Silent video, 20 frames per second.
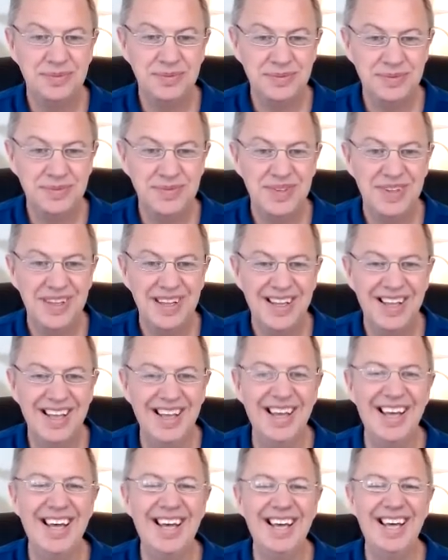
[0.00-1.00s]

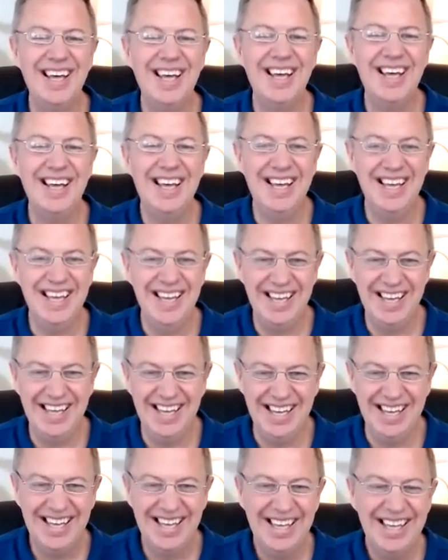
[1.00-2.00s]

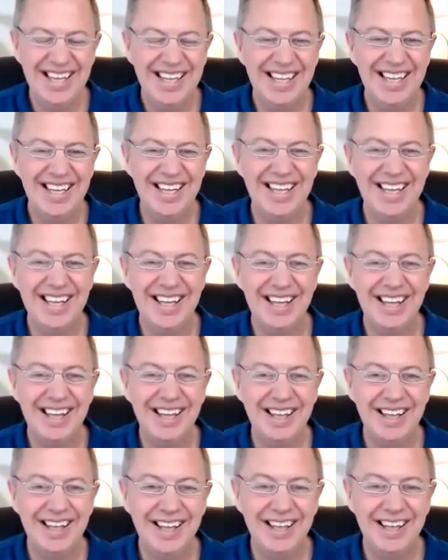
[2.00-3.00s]

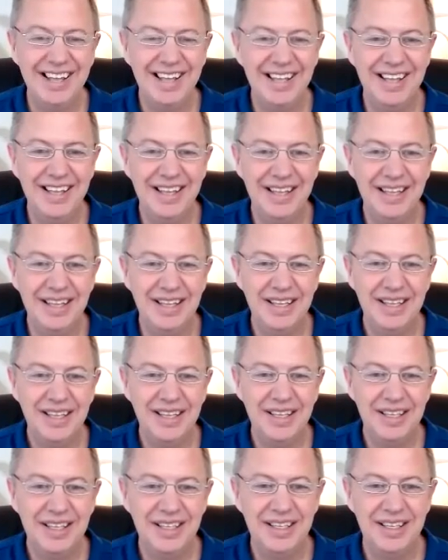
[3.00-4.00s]

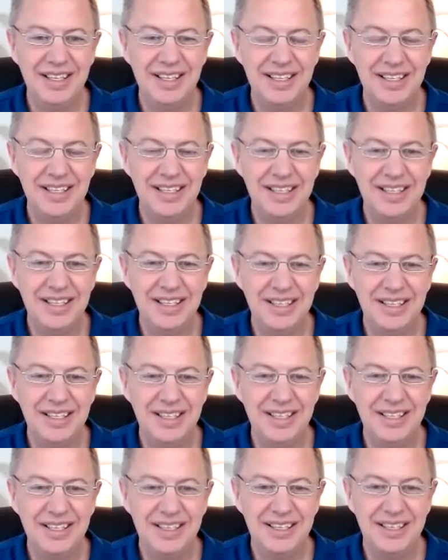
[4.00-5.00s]

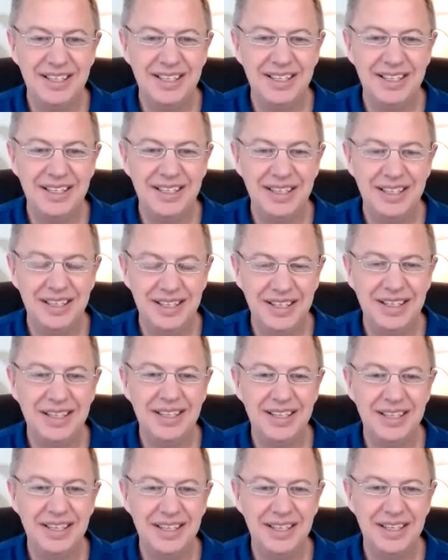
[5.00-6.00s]

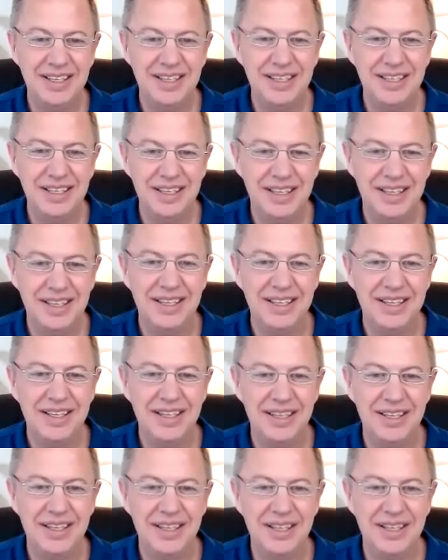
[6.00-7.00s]

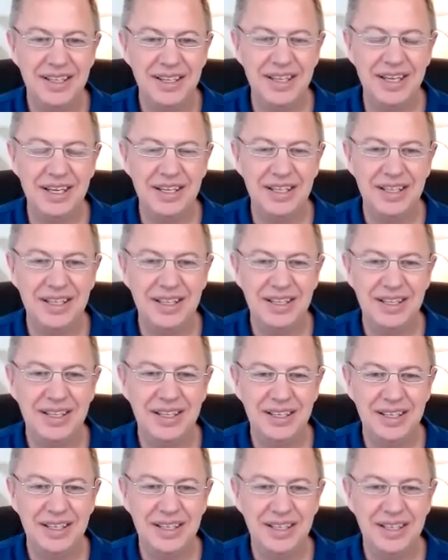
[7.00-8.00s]
[no speech]